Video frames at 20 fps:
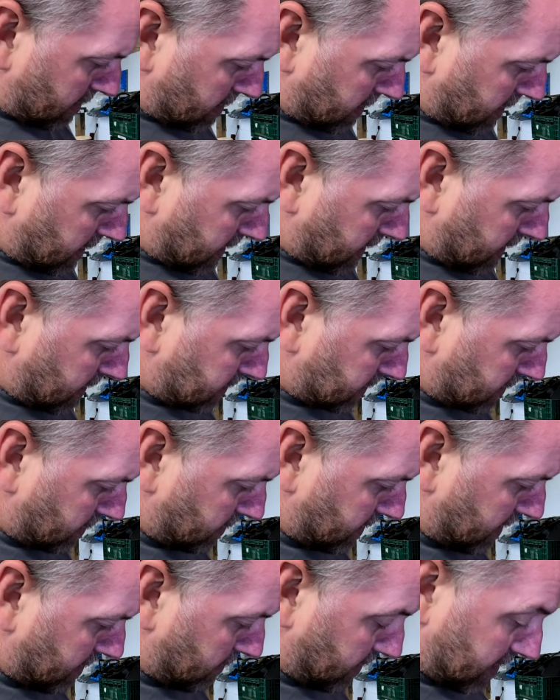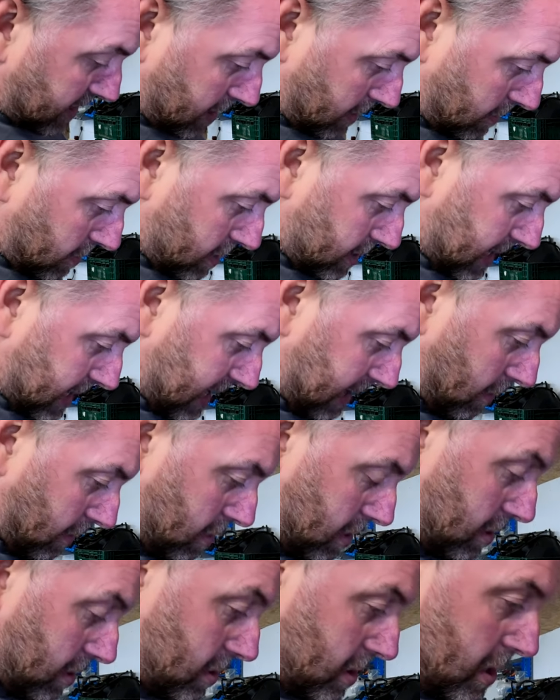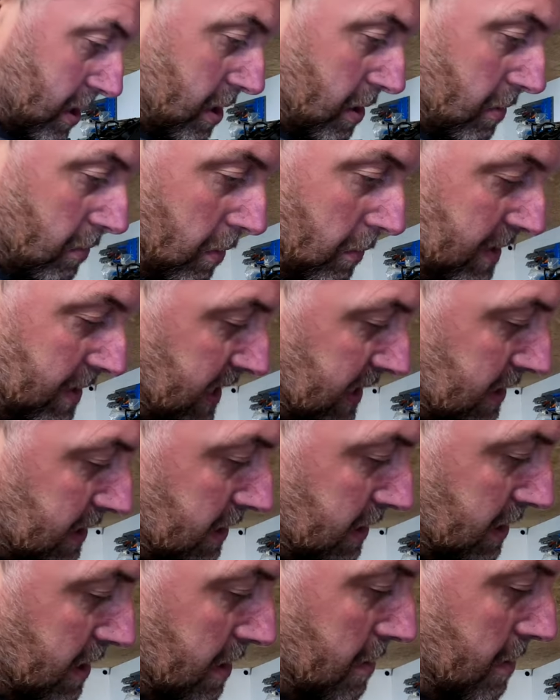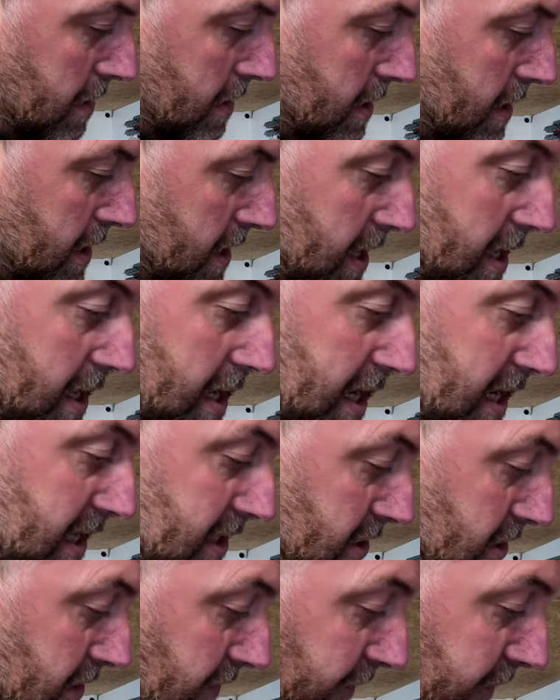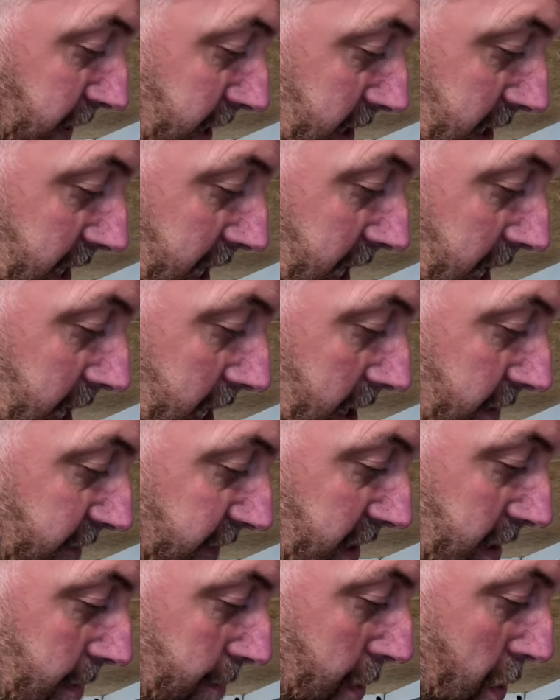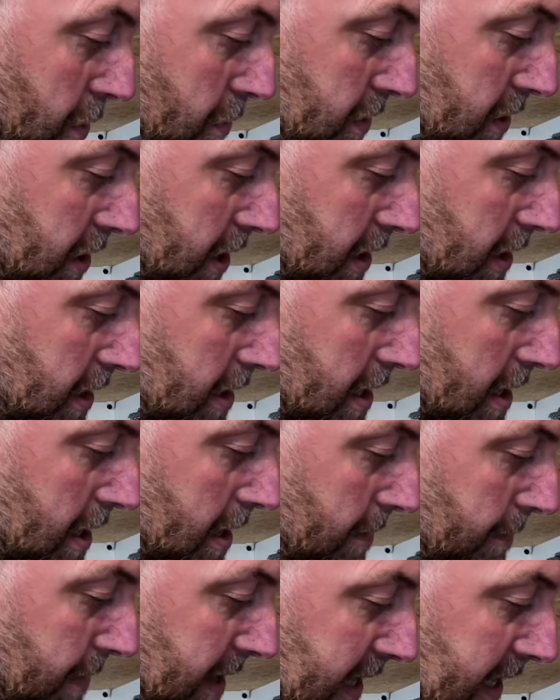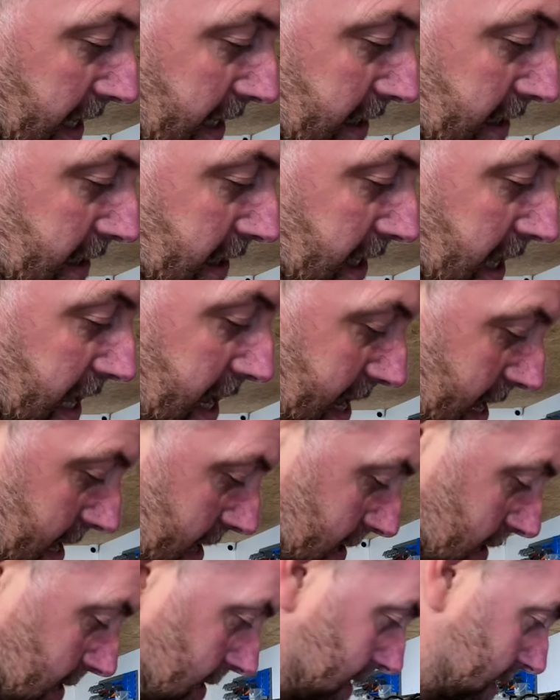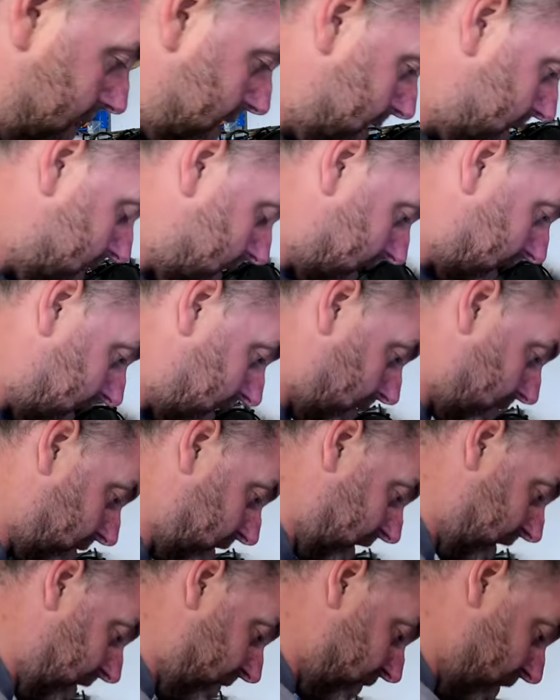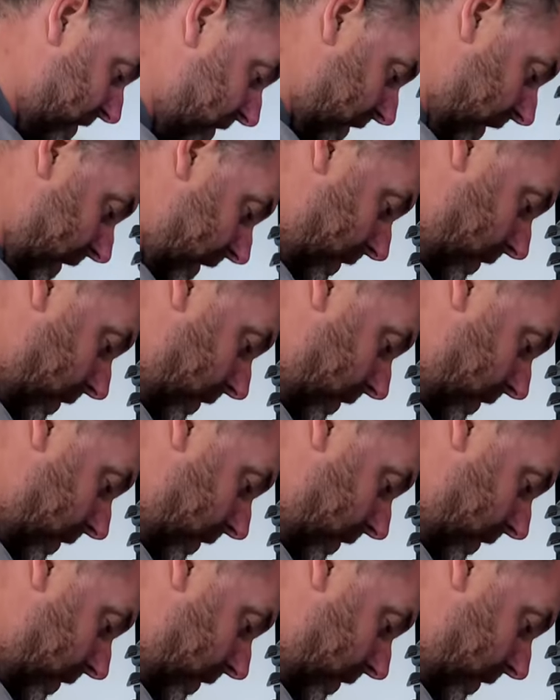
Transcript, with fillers: okay so there we go now what we need to do is just fit the fit the boot back into there and I'm going to give this a